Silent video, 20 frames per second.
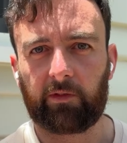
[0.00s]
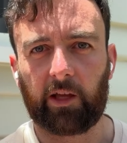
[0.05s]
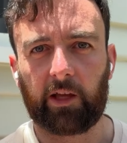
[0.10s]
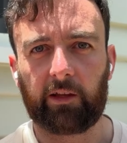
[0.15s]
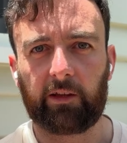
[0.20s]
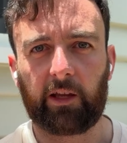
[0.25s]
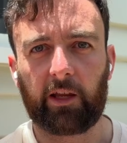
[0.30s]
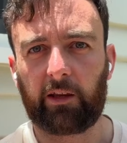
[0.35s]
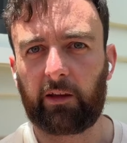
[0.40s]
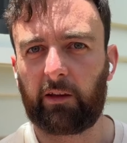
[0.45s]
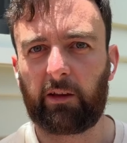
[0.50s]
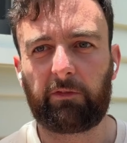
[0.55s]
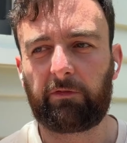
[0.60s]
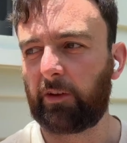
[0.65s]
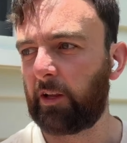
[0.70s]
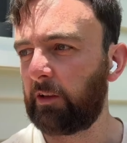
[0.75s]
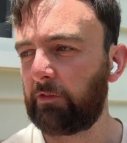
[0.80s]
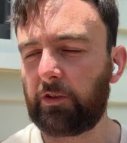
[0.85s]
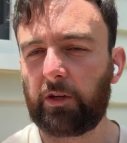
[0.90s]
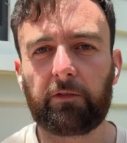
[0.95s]
That
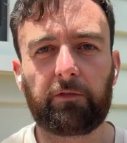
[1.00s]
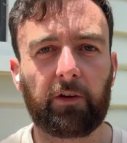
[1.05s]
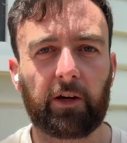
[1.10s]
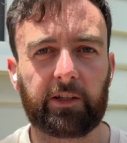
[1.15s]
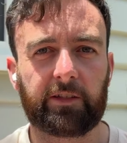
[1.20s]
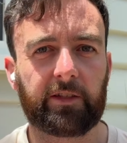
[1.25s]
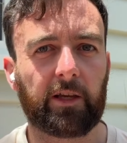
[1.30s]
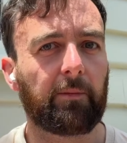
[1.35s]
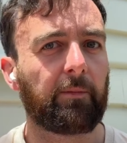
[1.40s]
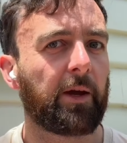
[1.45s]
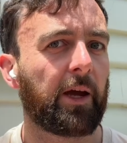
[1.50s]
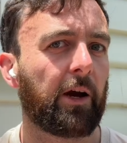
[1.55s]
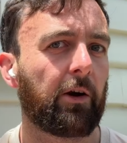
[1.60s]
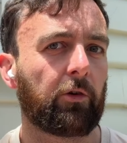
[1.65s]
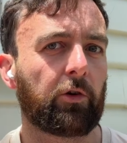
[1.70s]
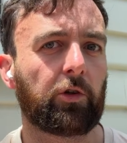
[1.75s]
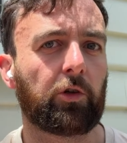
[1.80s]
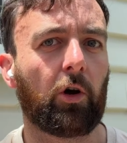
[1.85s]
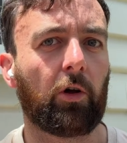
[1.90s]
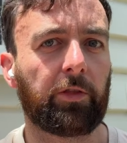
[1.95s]
even if I
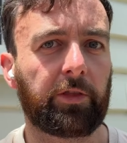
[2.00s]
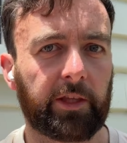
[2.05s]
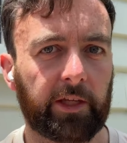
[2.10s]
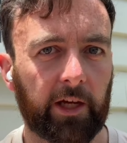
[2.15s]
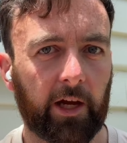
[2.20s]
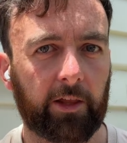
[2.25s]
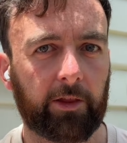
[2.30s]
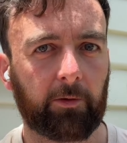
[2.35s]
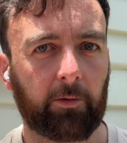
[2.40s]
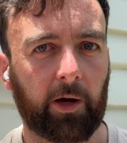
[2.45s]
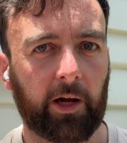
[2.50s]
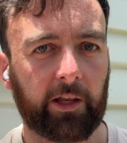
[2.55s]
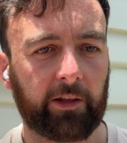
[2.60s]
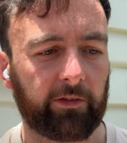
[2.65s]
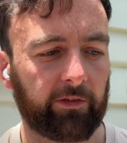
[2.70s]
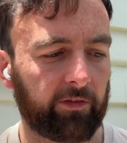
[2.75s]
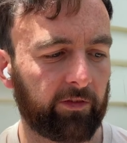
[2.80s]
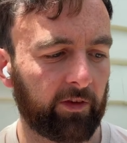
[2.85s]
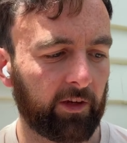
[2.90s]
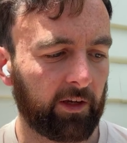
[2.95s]
somehow got the other
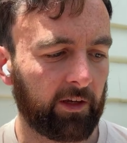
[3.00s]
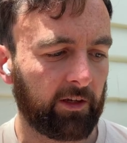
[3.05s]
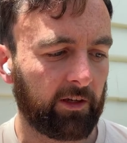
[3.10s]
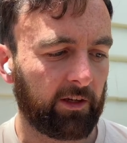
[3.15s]
ones,